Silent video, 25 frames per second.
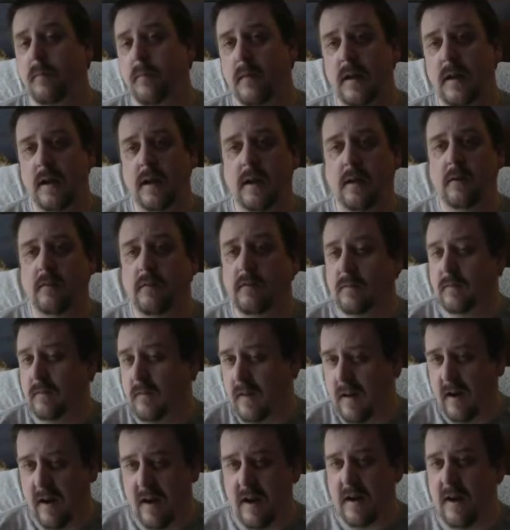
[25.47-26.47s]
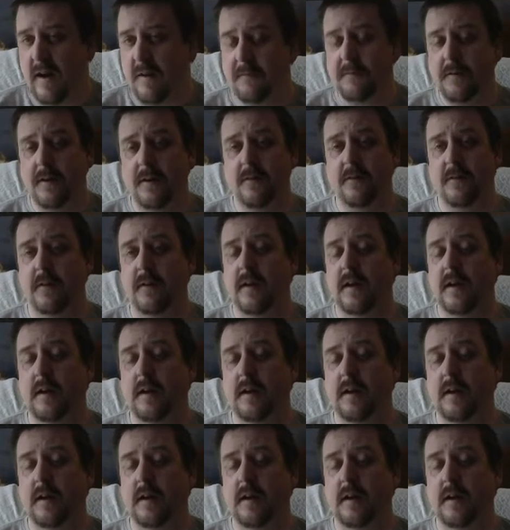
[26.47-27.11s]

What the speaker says: Now I love Dungeon